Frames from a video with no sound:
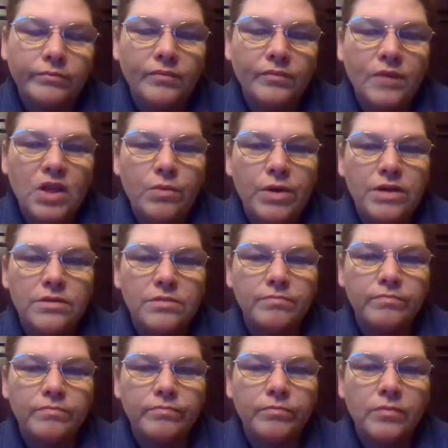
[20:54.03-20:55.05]
Anyways,
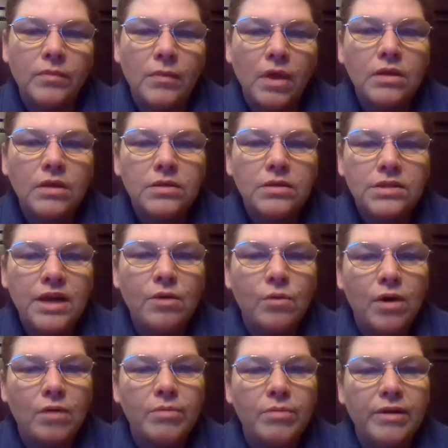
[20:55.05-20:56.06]
stay
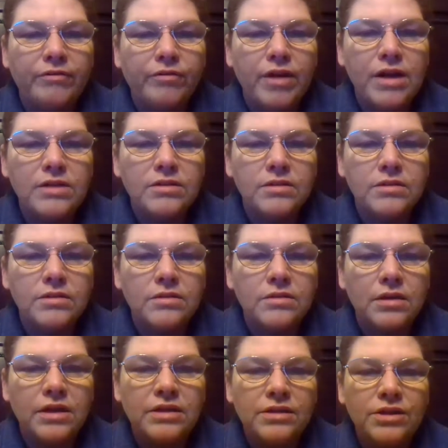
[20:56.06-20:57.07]
well, my friends.
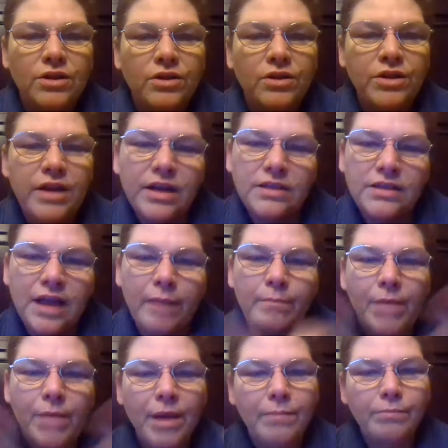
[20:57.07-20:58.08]
Until next
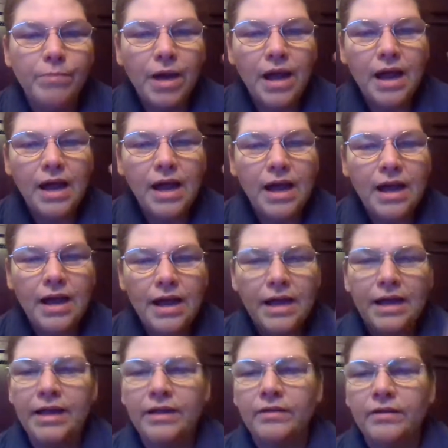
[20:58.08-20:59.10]
time,
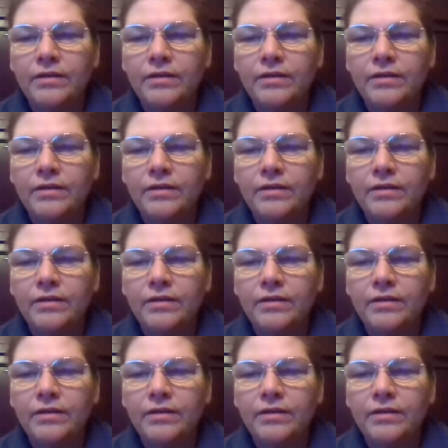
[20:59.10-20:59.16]
bye.